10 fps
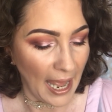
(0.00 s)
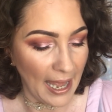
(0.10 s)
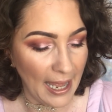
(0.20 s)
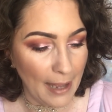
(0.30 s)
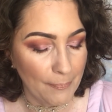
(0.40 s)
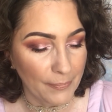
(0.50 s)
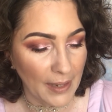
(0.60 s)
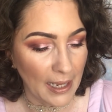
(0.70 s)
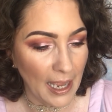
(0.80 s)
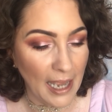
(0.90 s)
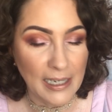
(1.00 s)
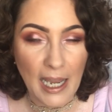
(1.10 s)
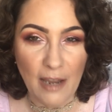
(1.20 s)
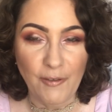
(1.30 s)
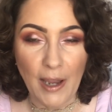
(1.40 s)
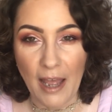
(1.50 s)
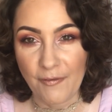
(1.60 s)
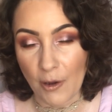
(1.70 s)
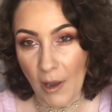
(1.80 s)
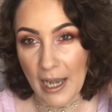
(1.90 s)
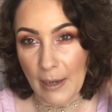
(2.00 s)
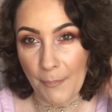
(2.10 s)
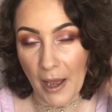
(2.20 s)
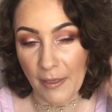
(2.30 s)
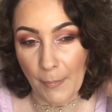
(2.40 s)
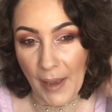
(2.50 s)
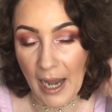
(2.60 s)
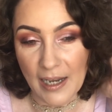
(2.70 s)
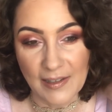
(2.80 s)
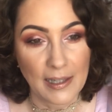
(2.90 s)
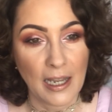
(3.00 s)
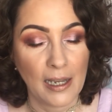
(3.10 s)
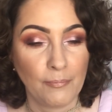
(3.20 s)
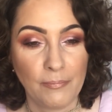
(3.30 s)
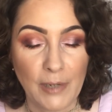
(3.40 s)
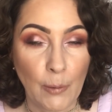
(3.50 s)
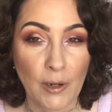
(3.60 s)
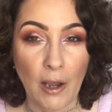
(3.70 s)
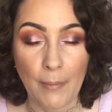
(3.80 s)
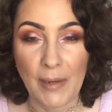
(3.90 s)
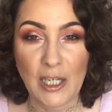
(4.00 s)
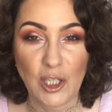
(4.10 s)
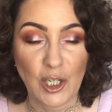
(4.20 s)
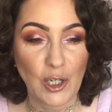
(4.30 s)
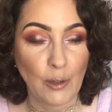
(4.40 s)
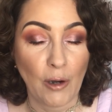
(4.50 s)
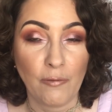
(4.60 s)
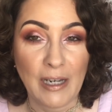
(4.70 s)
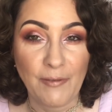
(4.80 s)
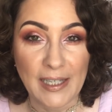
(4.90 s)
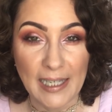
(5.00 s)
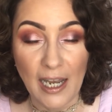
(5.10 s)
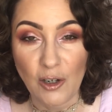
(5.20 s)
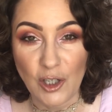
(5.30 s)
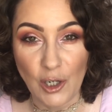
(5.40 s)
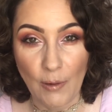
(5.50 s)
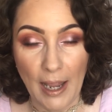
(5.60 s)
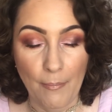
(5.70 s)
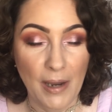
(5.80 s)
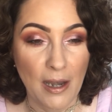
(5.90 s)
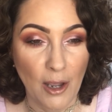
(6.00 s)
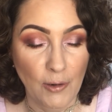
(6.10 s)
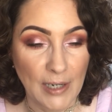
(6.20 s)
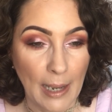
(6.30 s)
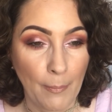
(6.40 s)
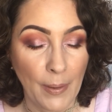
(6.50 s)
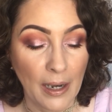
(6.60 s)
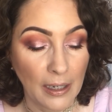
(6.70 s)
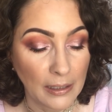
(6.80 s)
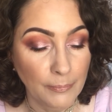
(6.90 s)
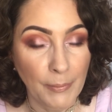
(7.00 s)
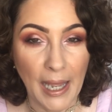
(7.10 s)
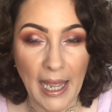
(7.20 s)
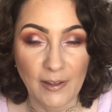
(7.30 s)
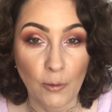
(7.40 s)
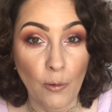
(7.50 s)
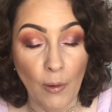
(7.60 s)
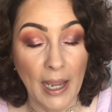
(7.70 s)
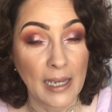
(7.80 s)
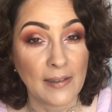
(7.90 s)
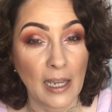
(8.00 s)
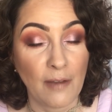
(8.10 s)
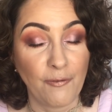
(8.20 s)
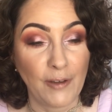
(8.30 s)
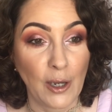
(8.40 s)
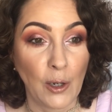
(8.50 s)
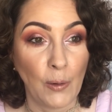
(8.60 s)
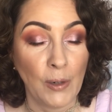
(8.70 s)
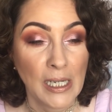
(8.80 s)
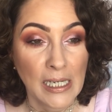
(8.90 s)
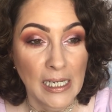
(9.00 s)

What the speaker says: And yeah, if you have got any other palettes that you would like me to revisit, do let me know down below. But as always, if you